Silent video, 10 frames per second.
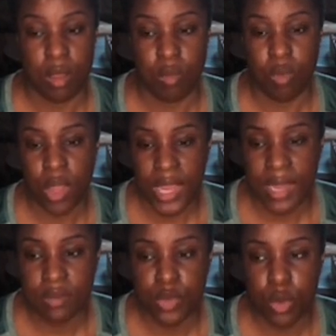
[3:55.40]
What
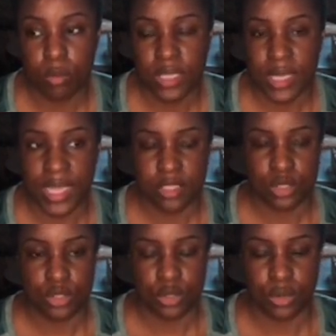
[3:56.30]
I'd normally like
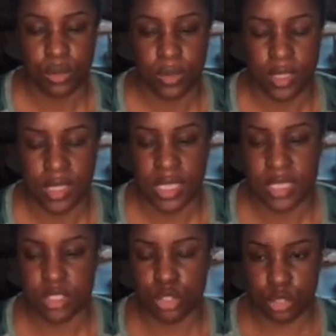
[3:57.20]
to do
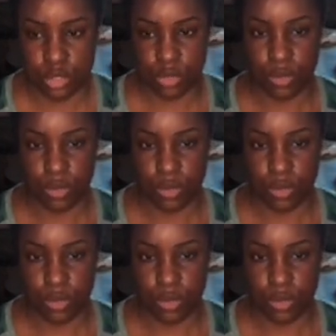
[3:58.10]
is to